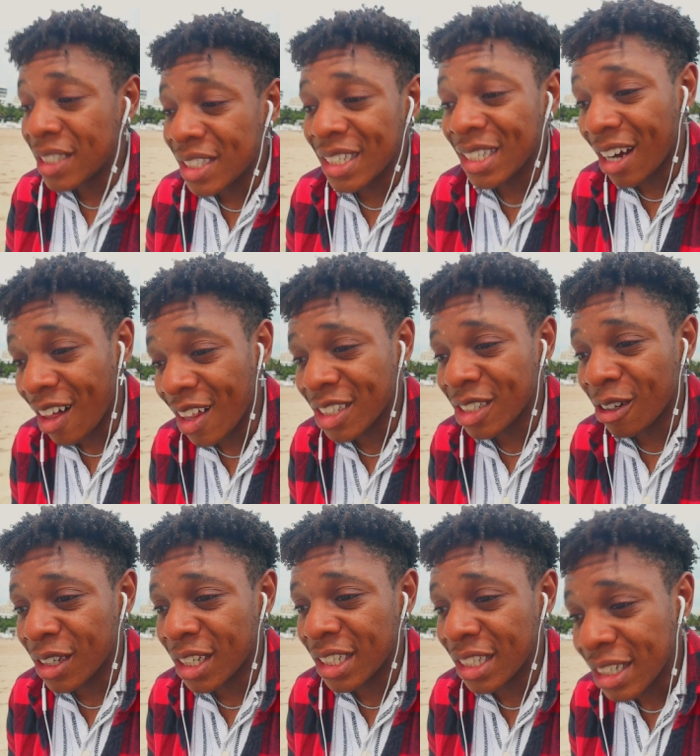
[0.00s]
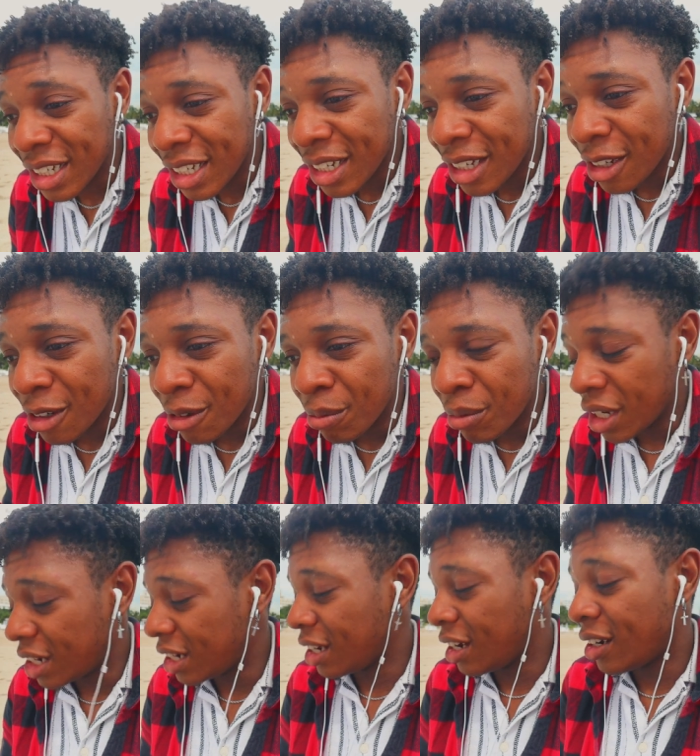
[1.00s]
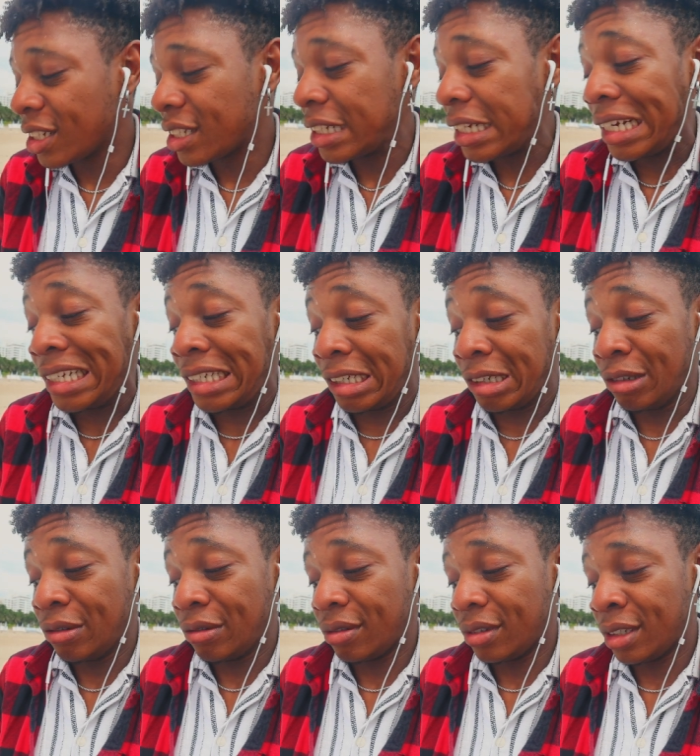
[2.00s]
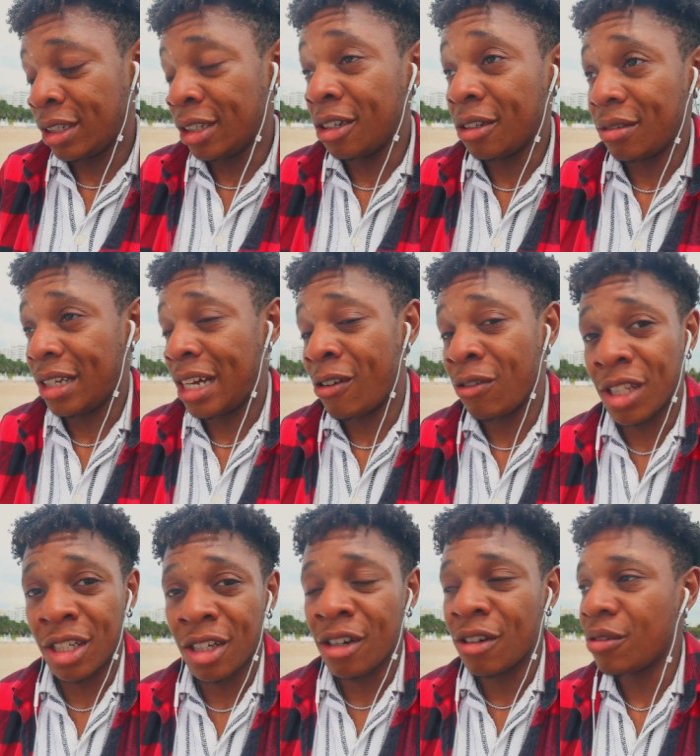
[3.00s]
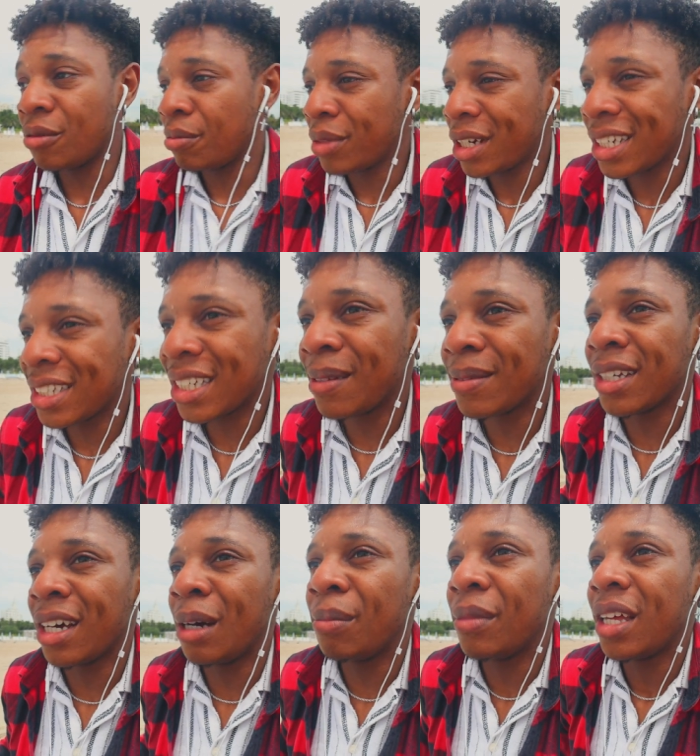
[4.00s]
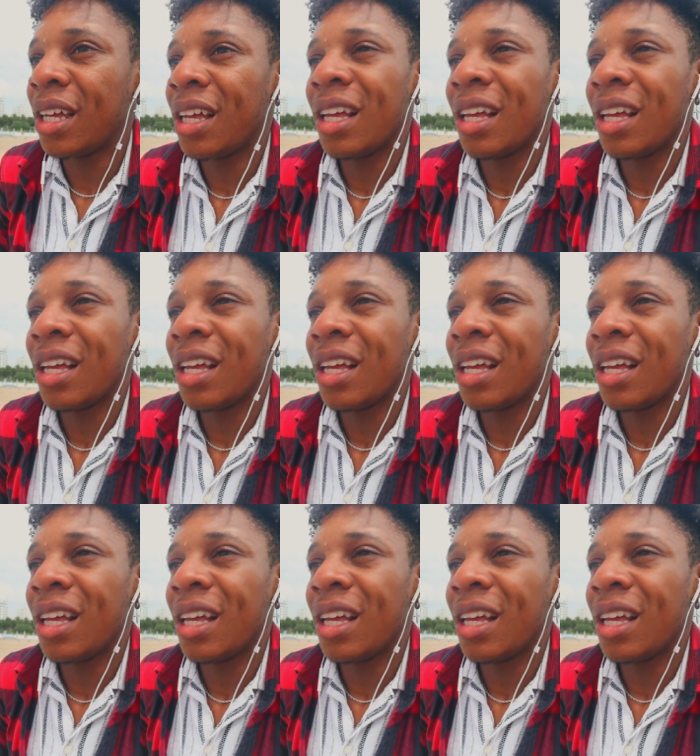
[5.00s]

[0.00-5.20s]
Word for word: missing college low key, but honestly, I don't. You know, I really don't. But at the same time,